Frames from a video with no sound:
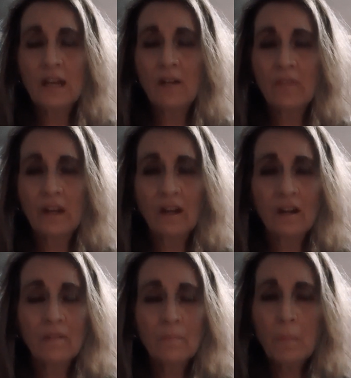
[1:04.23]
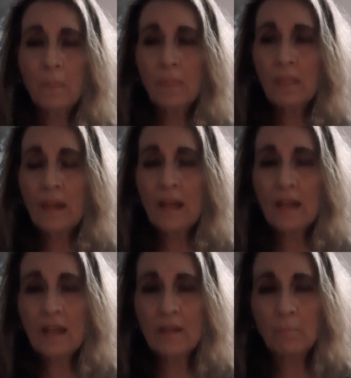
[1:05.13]
out there.
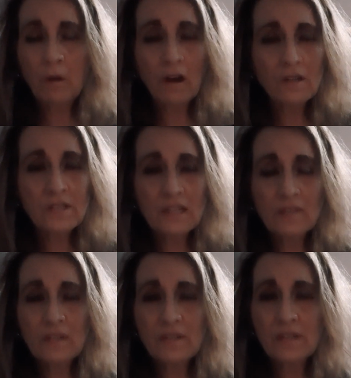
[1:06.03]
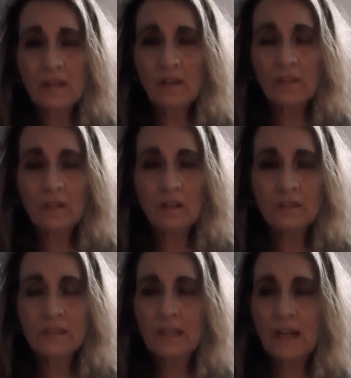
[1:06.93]
Mark Z even said on the
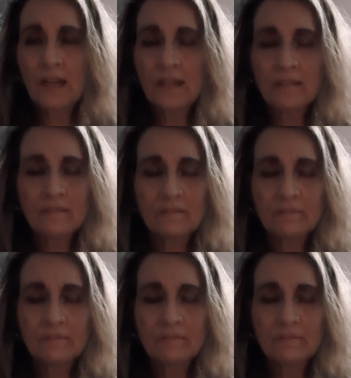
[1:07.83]
call tonight,